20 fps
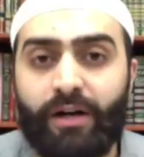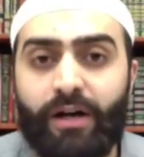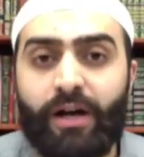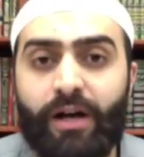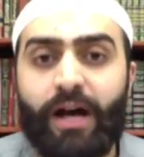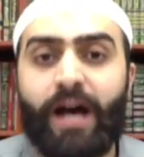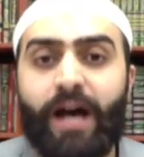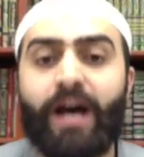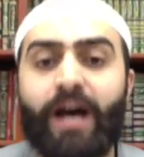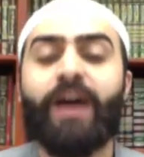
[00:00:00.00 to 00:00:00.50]

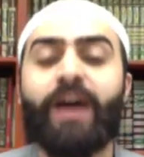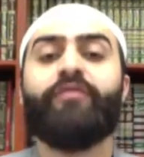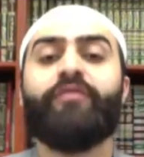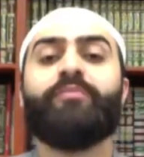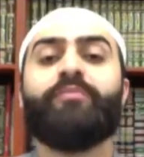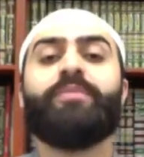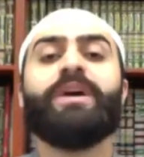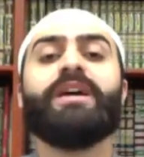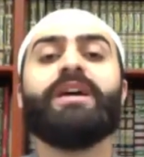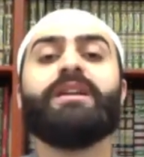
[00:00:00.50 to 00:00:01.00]

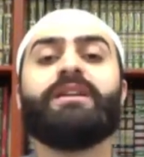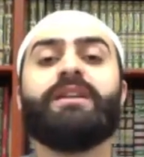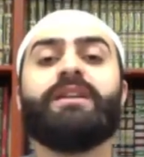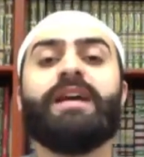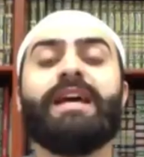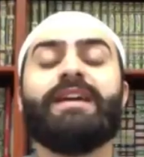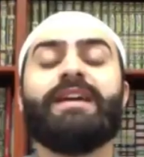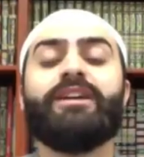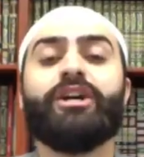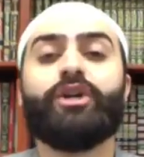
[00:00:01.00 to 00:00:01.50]
have been
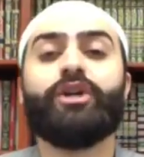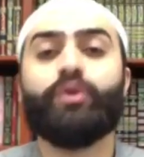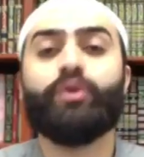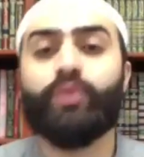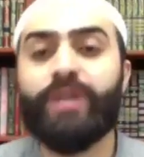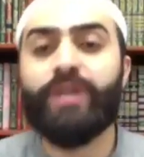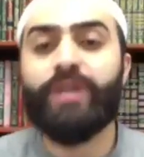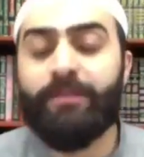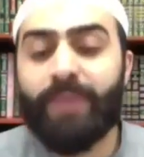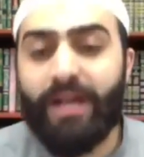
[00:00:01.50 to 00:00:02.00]
in
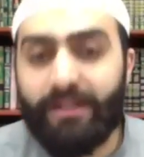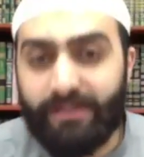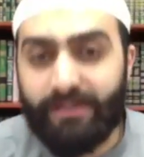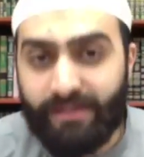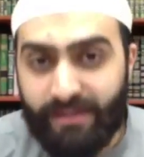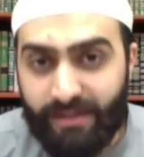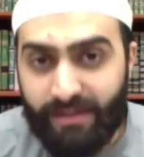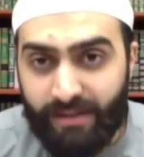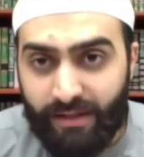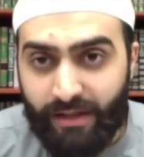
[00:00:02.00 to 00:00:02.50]

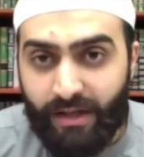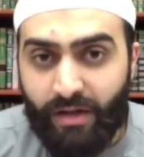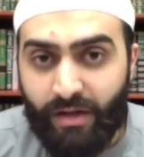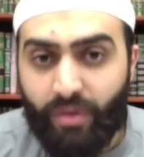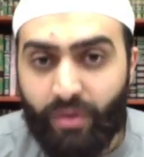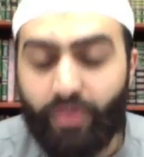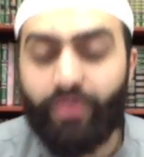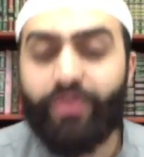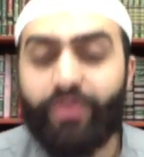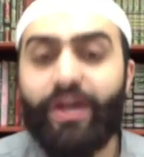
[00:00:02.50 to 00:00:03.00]
agreement
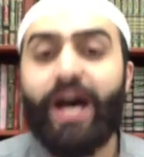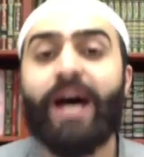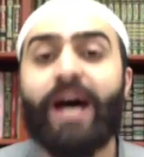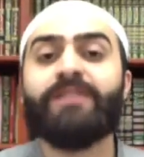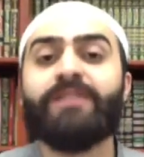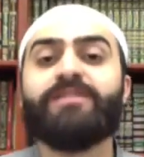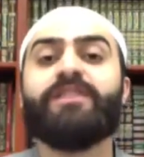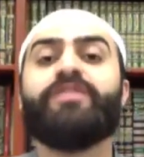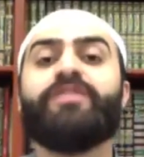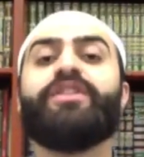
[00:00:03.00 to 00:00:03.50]

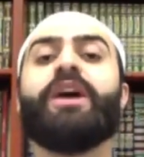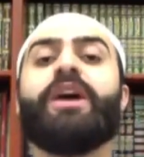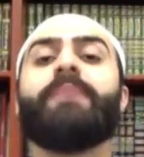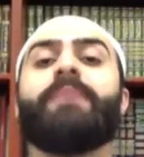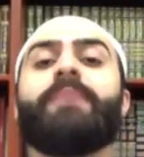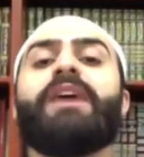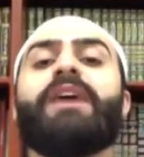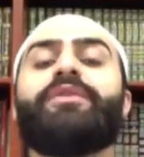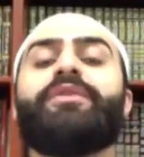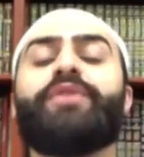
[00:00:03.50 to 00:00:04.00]
that the
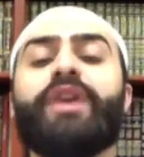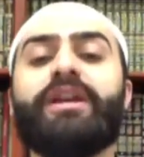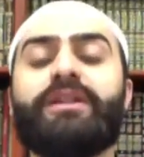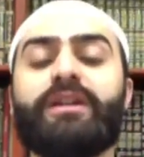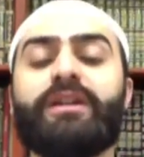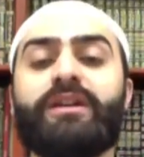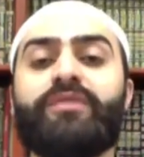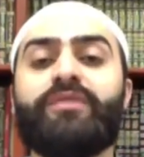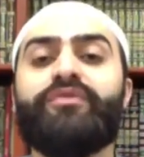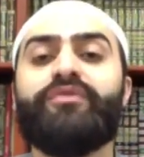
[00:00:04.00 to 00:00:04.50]

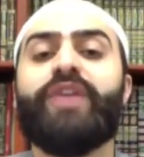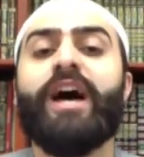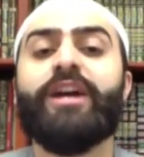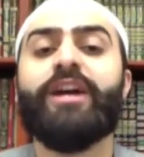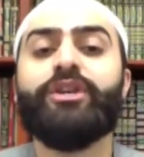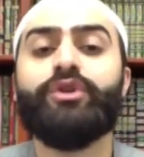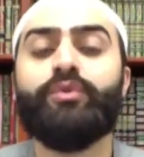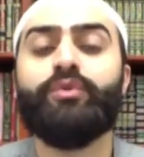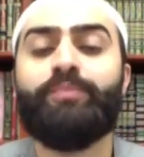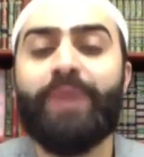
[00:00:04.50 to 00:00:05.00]
method
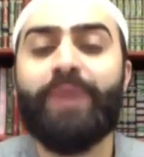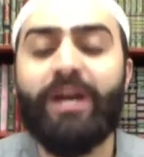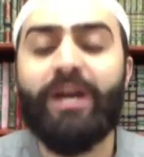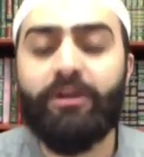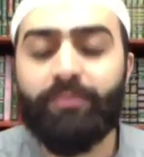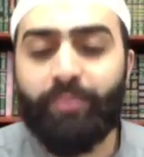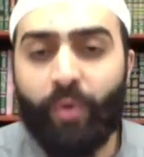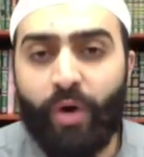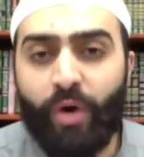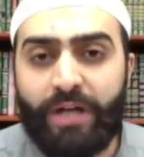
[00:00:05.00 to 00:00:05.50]
that you
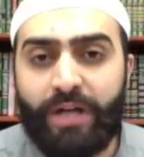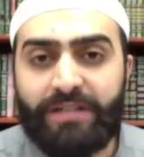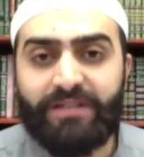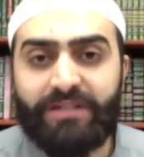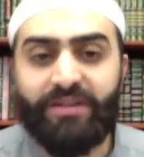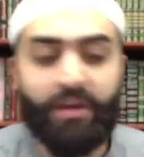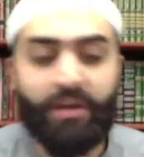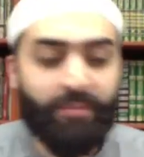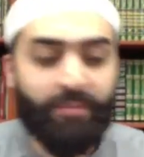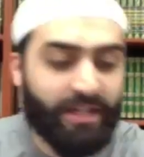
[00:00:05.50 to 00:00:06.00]
pinpoint,
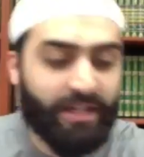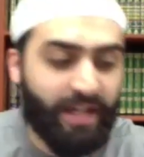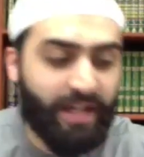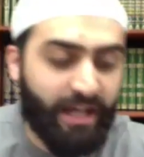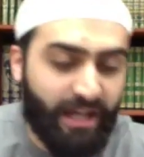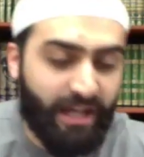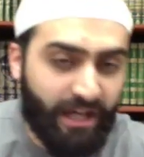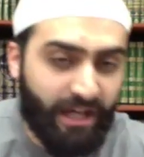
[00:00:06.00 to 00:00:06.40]
the beginning